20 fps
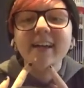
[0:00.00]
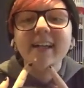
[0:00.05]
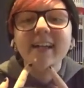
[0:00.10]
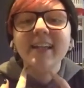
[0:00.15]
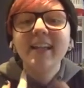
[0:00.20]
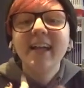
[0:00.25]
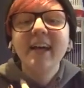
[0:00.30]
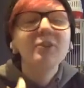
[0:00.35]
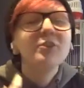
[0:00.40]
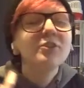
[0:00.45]

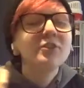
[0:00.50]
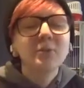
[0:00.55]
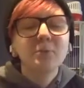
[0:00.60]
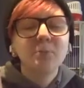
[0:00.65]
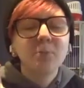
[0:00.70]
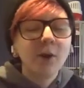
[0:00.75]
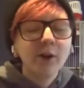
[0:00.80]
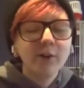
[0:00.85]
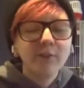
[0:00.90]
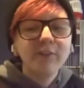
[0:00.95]
That was the
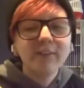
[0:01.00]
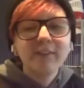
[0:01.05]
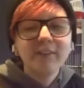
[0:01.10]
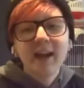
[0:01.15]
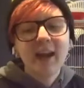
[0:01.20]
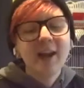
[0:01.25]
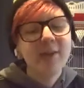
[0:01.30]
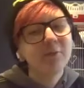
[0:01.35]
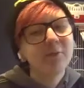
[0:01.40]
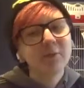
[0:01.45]
perfect
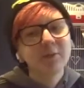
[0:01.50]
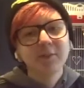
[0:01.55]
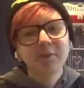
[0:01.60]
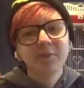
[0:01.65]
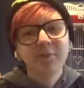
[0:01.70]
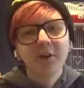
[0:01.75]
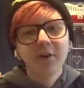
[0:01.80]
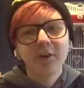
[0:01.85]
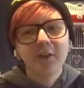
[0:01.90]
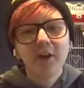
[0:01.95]
time for it to
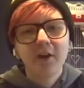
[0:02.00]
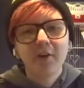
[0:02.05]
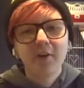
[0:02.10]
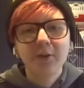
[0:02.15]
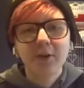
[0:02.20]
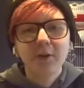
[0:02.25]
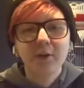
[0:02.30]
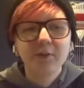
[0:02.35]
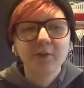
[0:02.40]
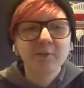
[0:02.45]
fall off
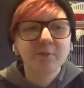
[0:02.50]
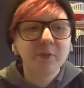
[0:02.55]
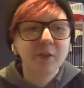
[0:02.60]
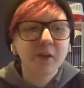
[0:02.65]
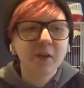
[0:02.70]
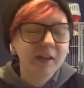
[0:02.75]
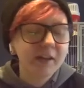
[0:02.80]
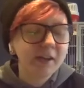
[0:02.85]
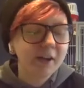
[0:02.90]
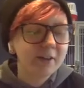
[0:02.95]
when I was
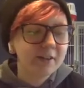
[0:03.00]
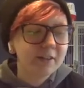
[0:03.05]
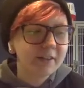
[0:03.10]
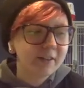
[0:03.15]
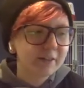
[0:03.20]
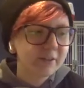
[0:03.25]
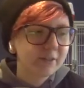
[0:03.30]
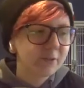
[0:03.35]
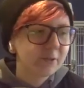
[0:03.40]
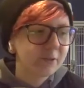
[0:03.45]
plugging our
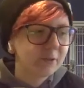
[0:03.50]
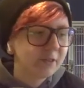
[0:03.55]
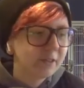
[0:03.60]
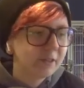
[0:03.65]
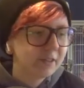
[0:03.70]
Discord.